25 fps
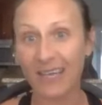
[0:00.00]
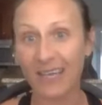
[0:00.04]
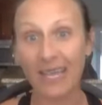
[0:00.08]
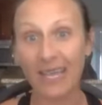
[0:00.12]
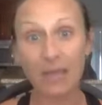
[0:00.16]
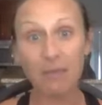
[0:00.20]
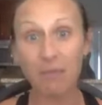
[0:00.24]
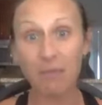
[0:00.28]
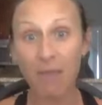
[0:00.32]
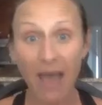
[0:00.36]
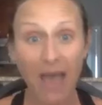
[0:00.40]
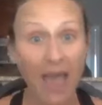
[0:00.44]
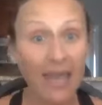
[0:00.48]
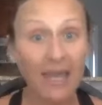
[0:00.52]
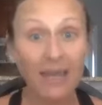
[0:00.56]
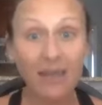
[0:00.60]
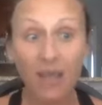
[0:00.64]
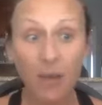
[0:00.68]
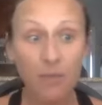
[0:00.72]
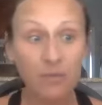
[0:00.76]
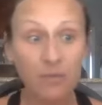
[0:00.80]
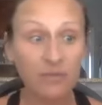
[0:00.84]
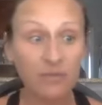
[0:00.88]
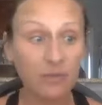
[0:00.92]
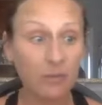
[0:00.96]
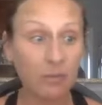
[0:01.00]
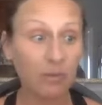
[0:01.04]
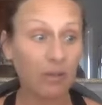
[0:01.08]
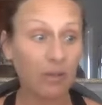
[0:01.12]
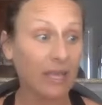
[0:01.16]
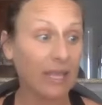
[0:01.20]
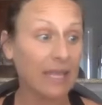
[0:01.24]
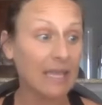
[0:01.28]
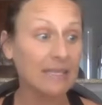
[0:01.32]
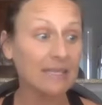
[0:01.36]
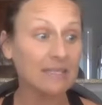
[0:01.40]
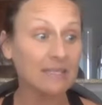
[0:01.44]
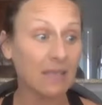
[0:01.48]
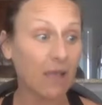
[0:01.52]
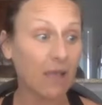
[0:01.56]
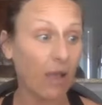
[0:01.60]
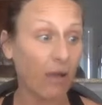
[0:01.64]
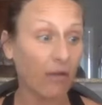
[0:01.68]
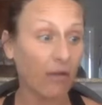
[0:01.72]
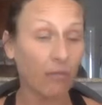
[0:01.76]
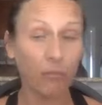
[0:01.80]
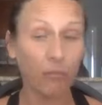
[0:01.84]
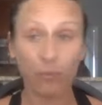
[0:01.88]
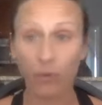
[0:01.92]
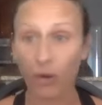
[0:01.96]
And mine comes from a place
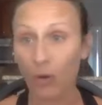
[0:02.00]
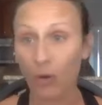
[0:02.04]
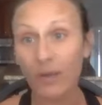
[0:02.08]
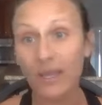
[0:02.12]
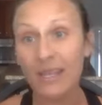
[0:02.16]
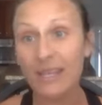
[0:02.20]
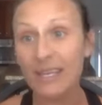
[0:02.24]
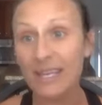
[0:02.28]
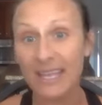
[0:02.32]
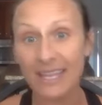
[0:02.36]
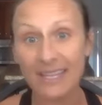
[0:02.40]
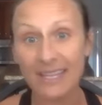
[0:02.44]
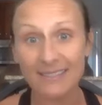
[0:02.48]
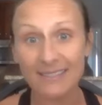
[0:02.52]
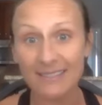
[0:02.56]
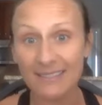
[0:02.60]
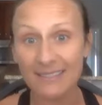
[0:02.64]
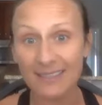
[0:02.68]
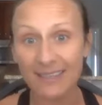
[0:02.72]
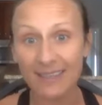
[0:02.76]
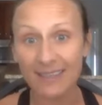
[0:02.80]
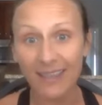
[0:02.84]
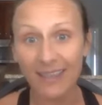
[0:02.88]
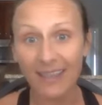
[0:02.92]
of brokenness.